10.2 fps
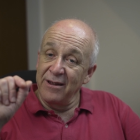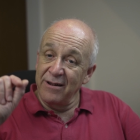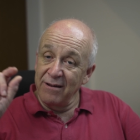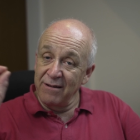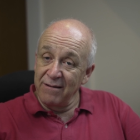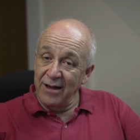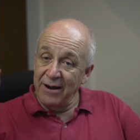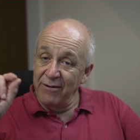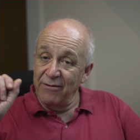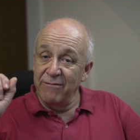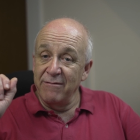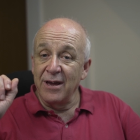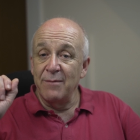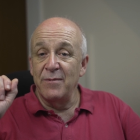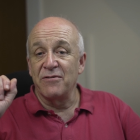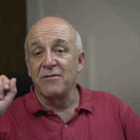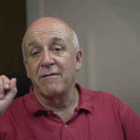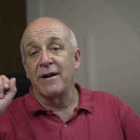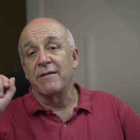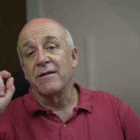little arrows do get messed
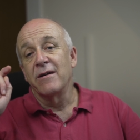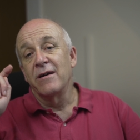around.